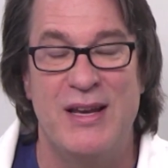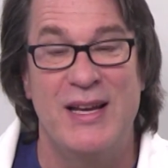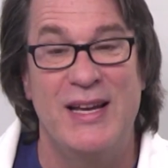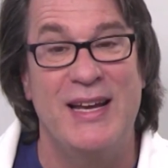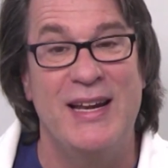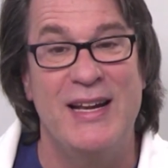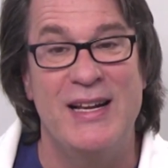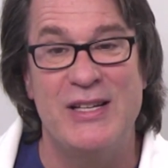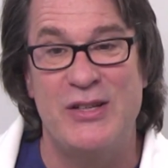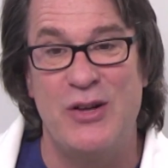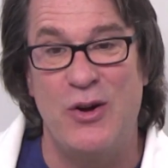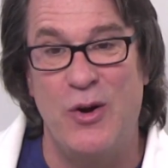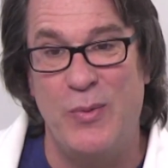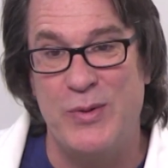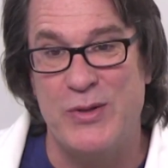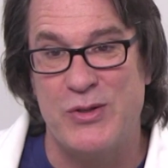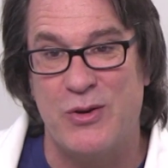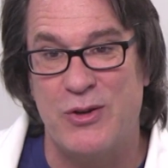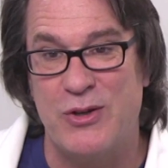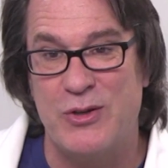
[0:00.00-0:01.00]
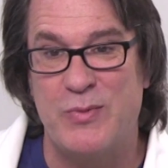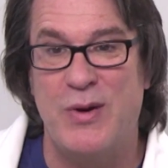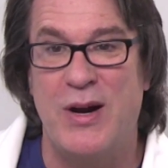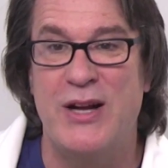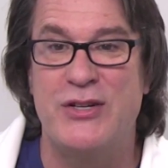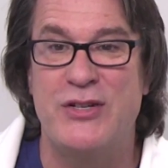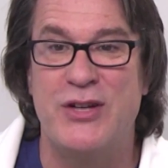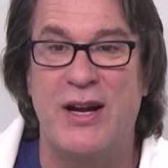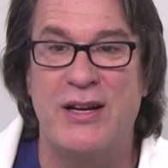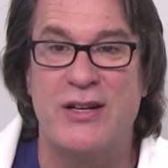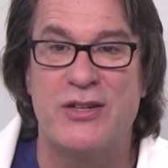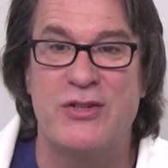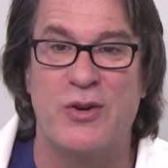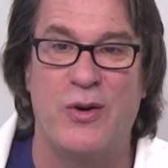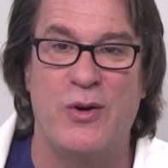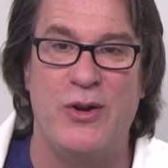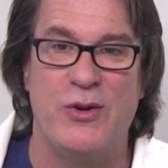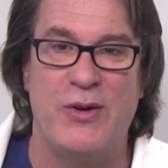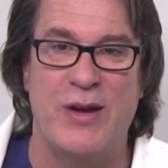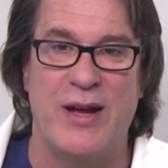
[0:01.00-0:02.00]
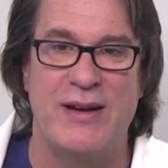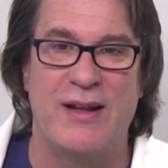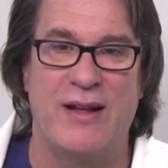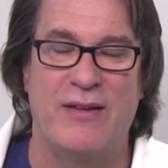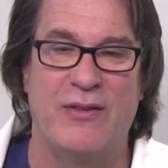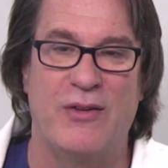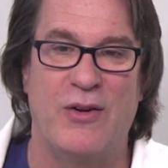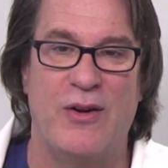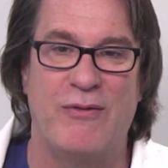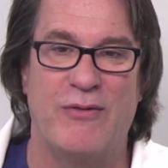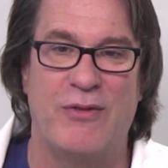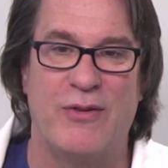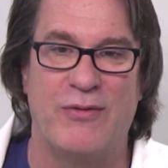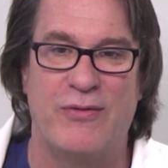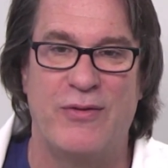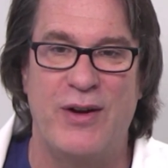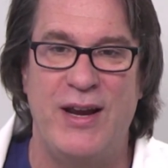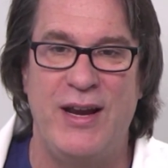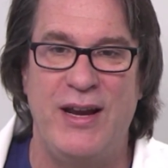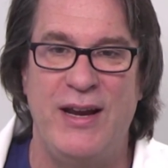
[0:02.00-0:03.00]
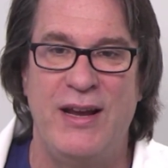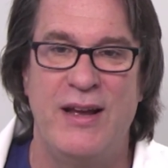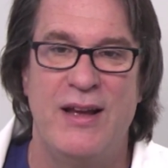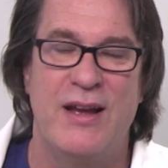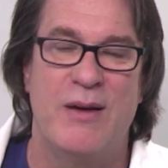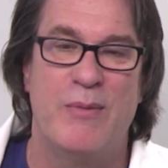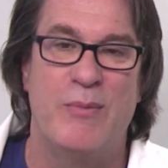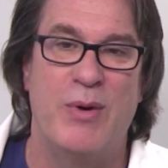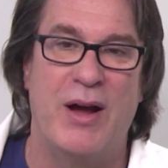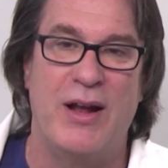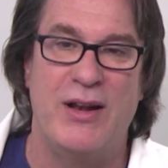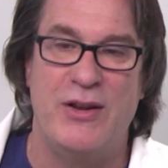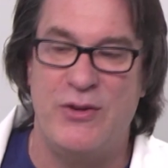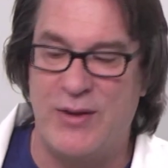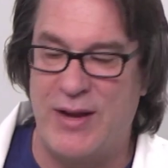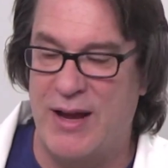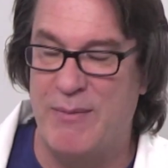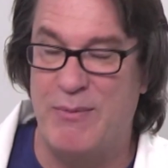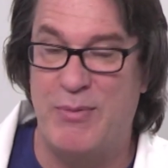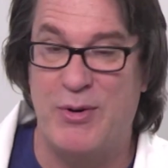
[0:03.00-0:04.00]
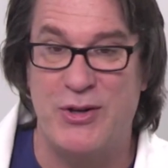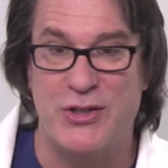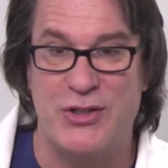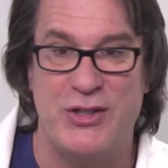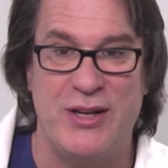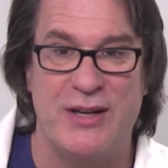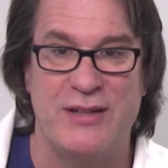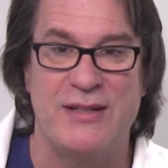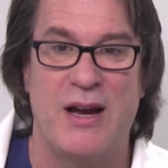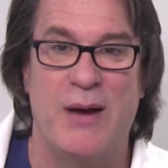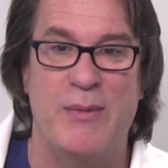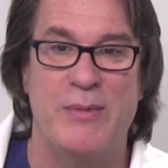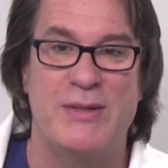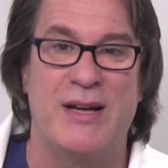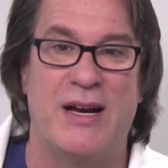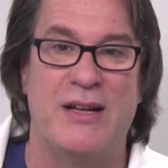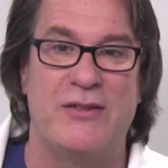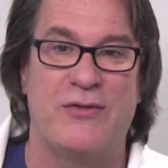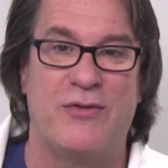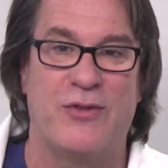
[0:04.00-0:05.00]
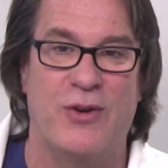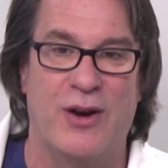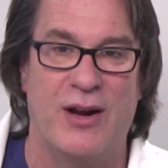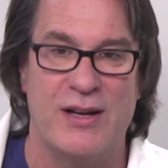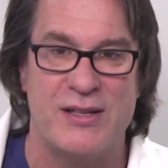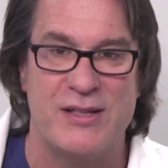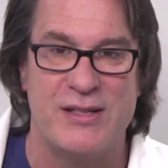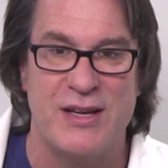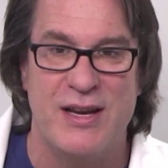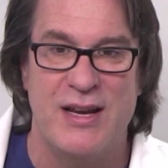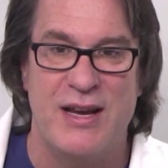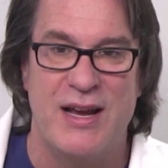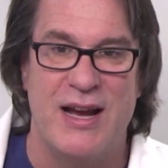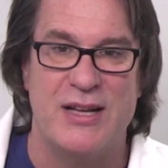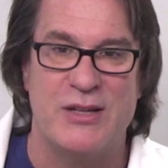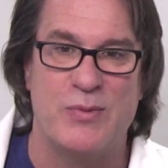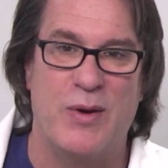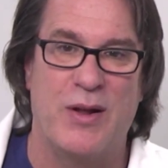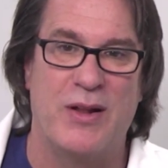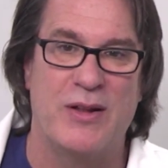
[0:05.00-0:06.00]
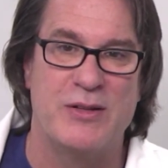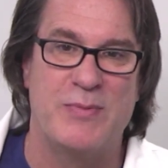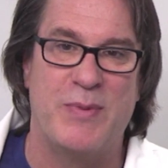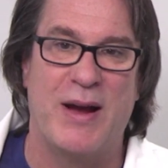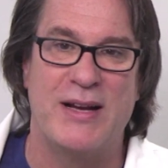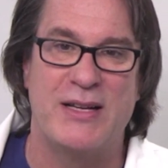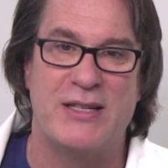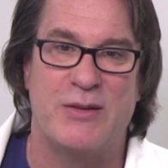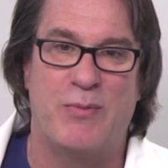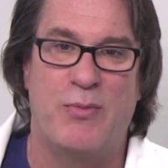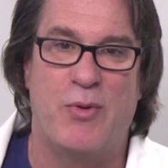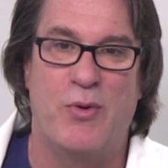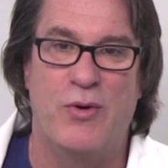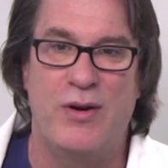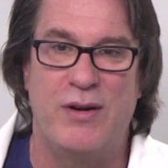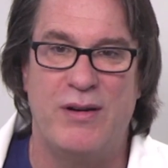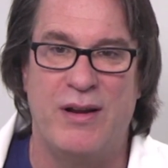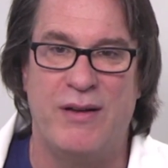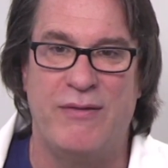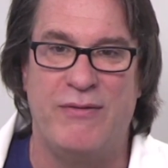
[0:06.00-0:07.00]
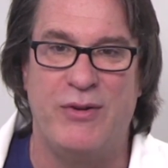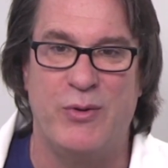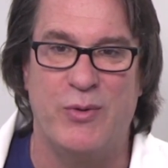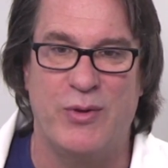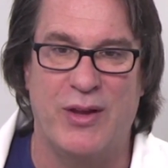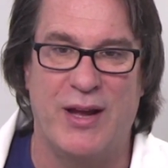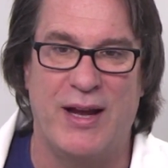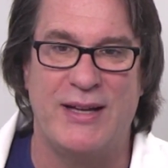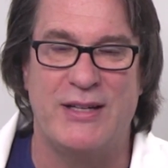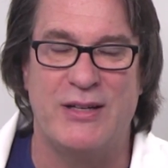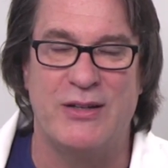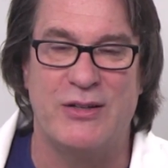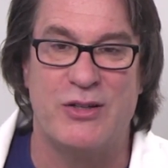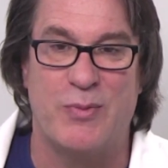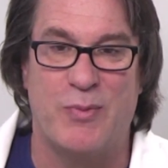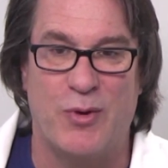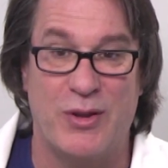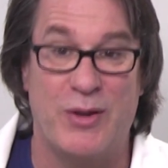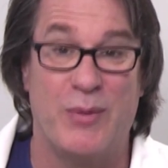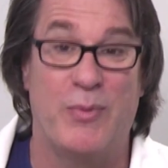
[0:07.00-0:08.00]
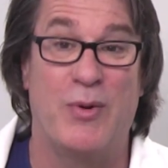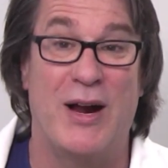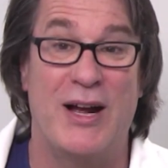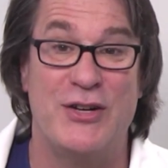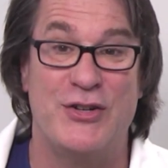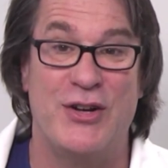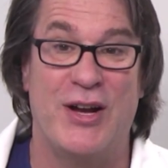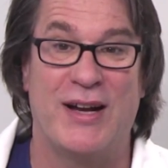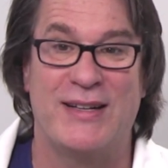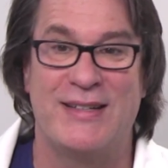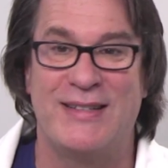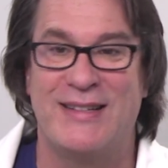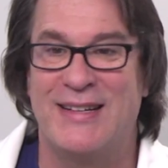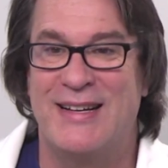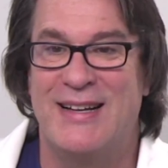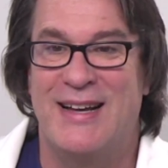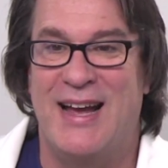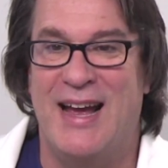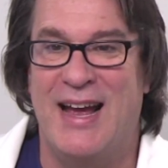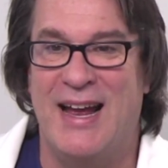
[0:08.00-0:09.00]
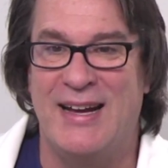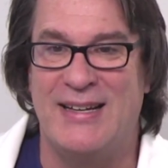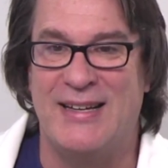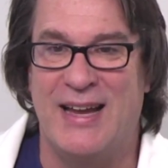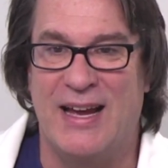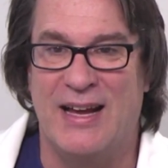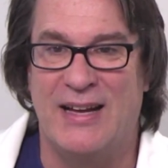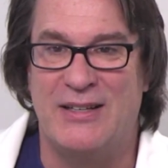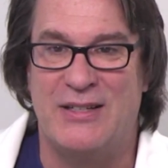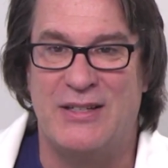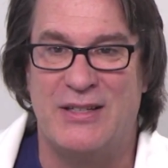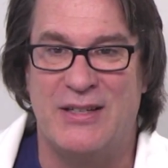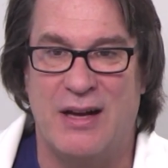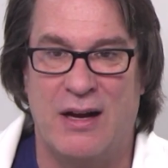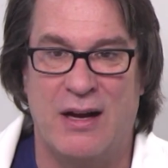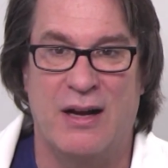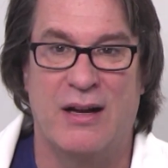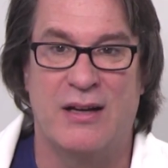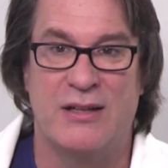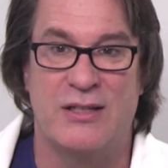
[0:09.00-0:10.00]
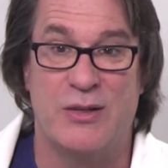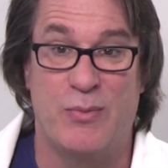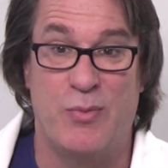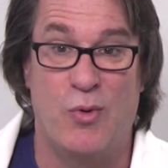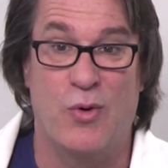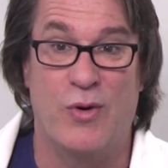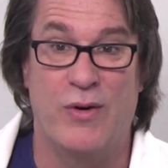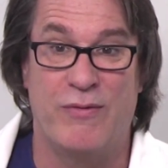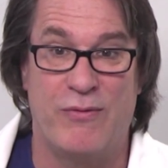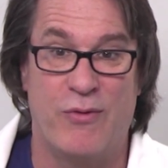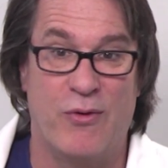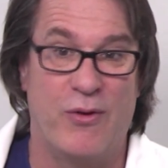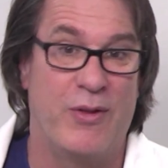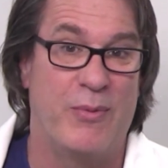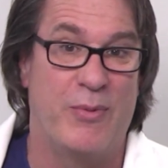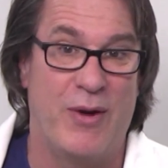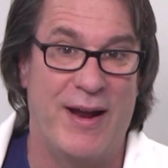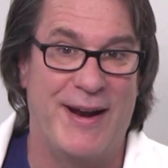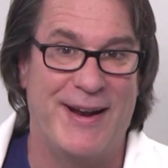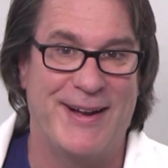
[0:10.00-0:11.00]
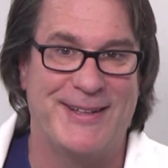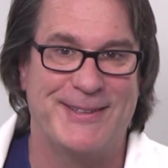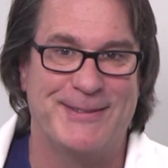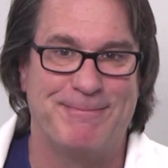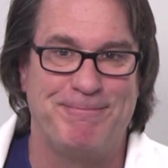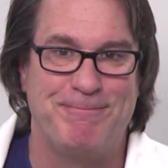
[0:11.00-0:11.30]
It is an open source project, so you can download it for free, but you can purchase the automatons for us as well as buy support if you would like to support the project and get support for the product.